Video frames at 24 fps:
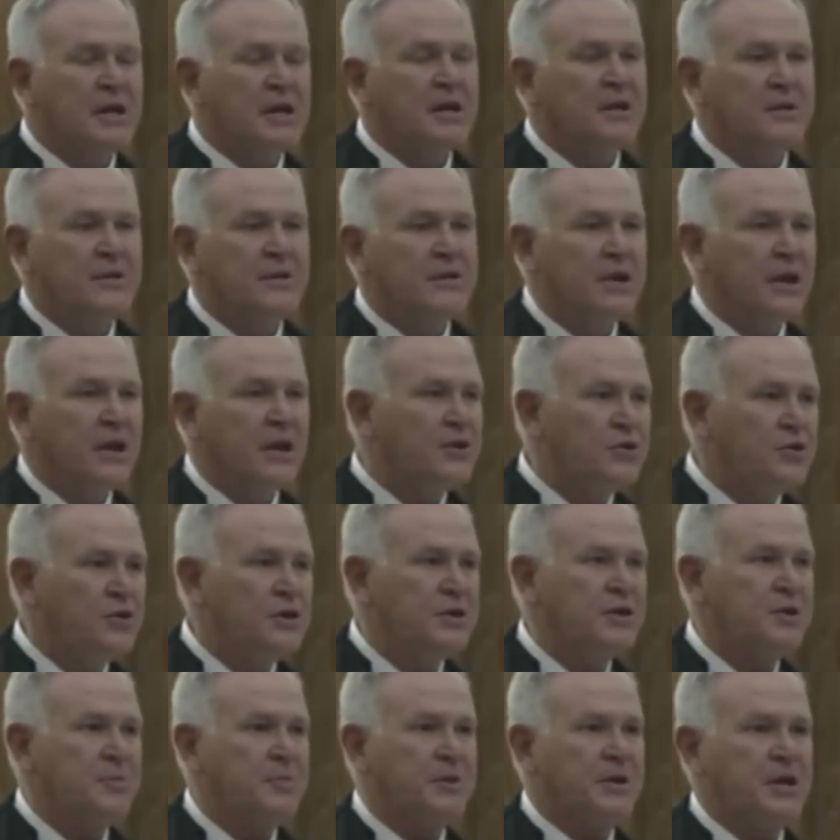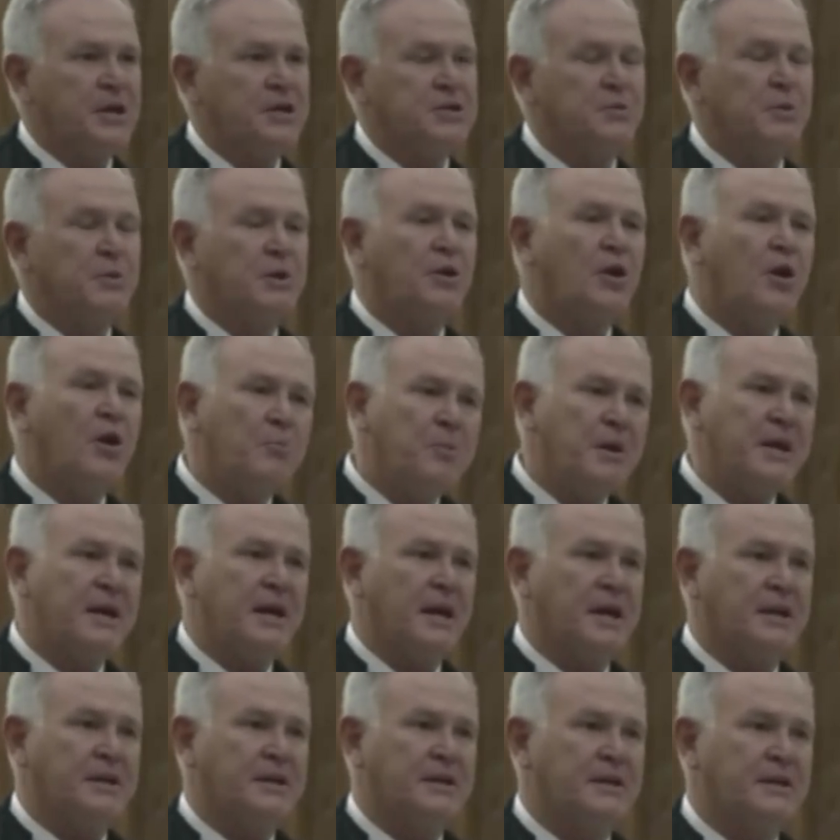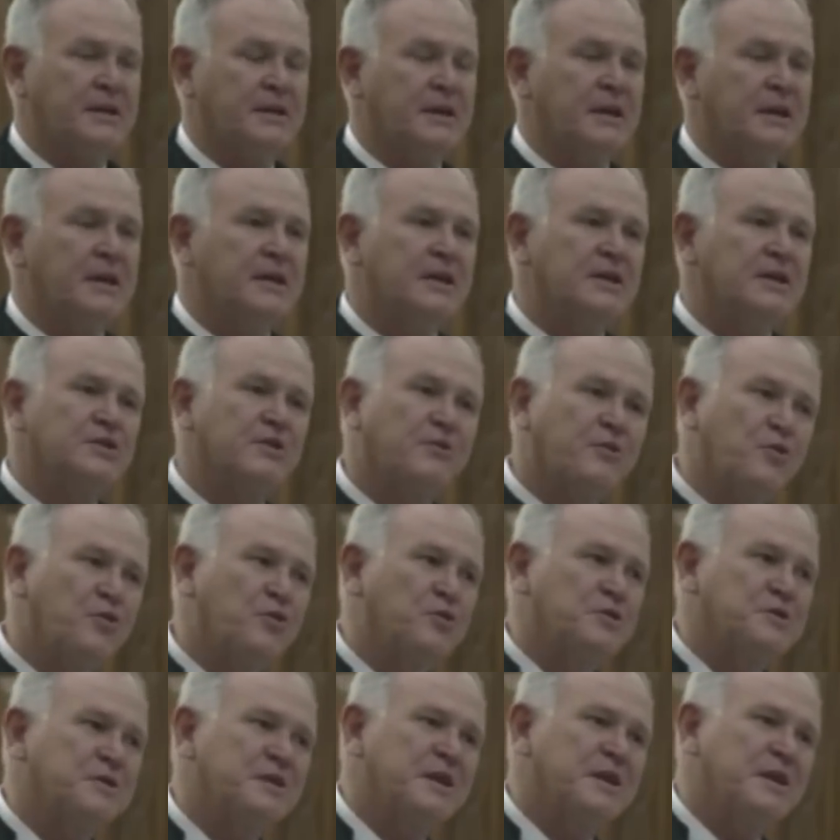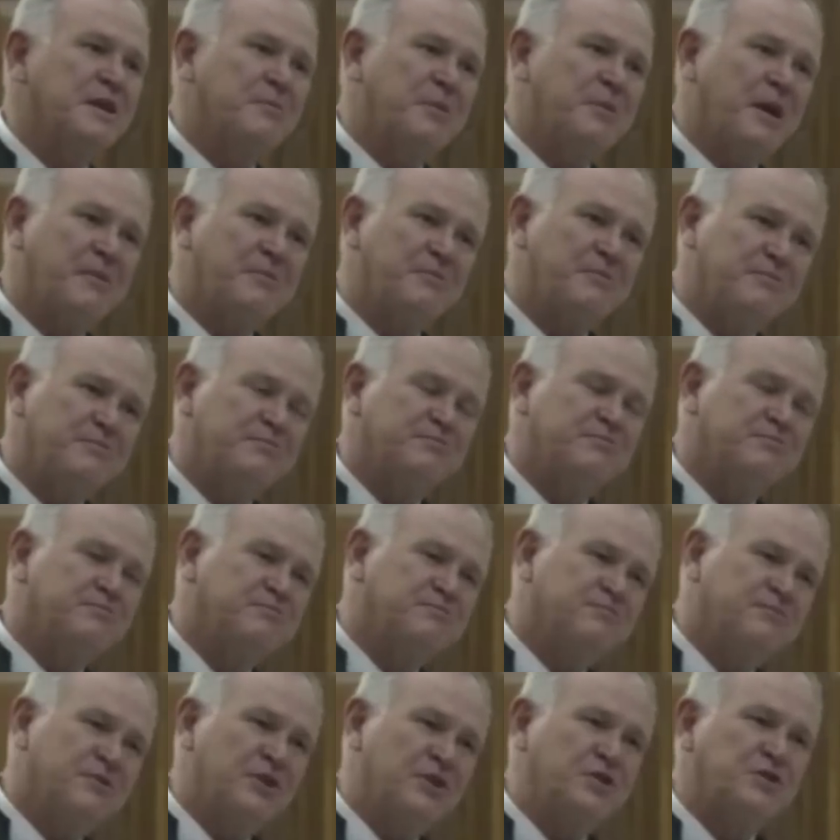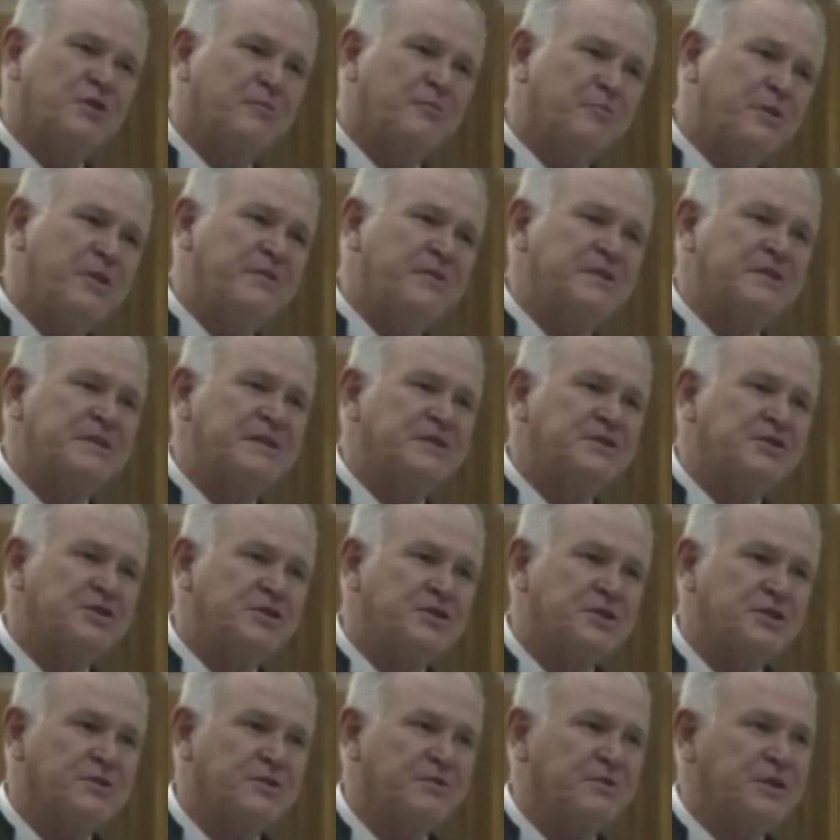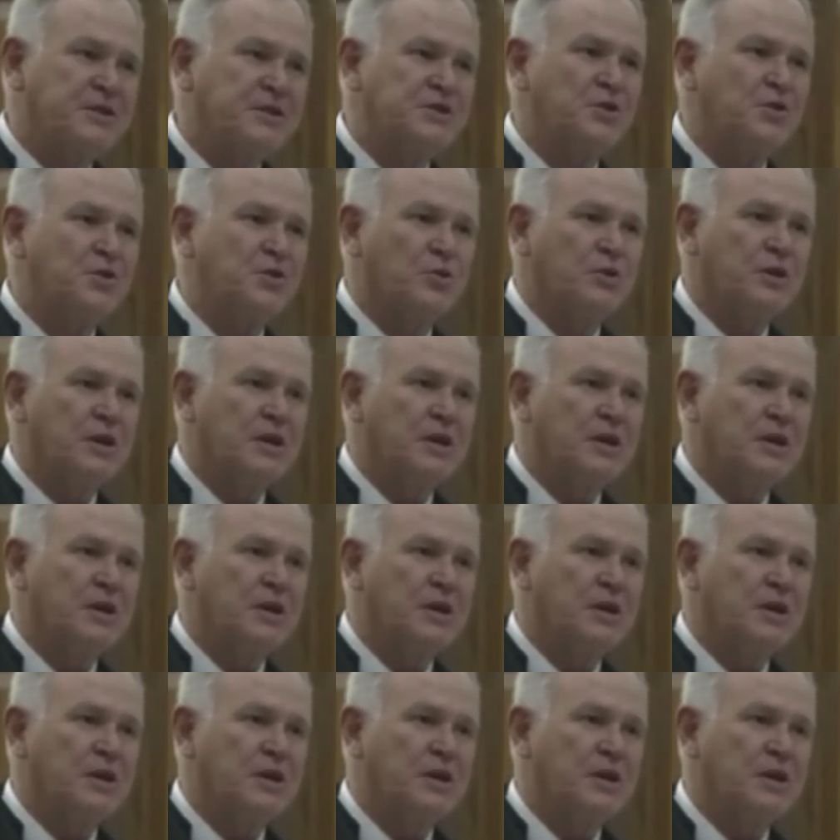There are two interpretations. What complicated it is, of course, by virtue of previous decisions of this court,